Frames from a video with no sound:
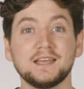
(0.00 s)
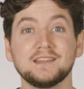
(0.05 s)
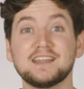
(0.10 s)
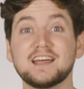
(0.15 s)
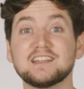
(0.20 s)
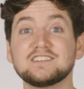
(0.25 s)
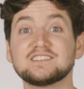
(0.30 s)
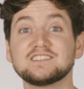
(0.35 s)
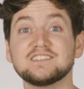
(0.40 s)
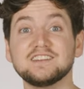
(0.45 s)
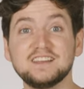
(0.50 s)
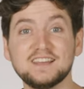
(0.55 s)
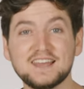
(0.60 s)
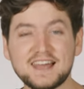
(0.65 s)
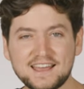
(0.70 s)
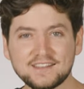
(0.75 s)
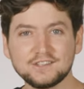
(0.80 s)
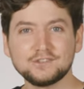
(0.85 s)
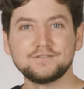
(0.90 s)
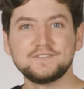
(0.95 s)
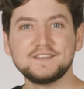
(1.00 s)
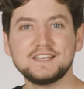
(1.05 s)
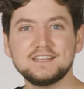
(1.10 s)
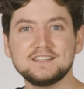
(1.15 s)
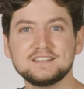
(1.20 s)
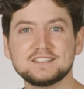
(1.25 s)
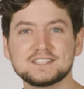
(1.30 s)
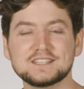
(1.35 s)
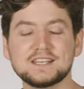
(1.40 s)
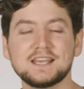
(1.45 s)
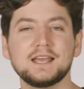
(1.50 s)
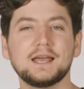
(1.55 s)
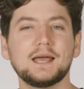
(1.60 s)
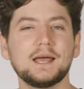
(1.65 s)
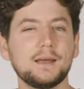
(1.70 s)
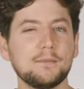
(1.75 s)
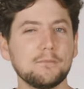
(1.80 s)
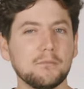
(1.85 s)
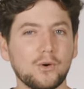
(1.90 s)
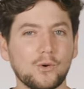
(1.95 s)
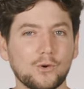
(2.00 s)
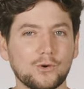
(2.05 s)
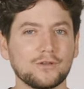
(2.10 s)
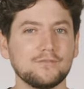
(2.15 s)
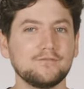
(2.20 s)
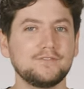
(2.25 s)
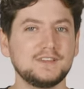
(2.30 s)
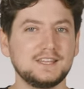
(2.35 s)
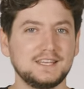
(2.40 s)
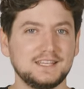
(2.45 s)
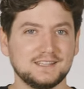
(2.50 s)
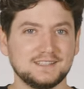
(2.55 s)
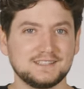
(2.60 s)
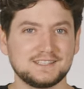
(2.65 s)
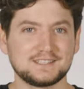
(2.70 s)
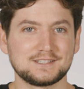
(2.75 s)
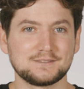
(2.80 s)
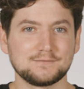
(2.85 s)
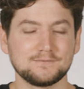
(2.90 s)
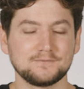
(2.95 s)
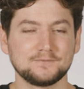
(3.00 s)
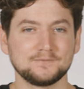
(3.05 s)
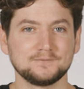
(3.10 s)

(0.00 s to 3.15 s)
That's less fees and more convenience.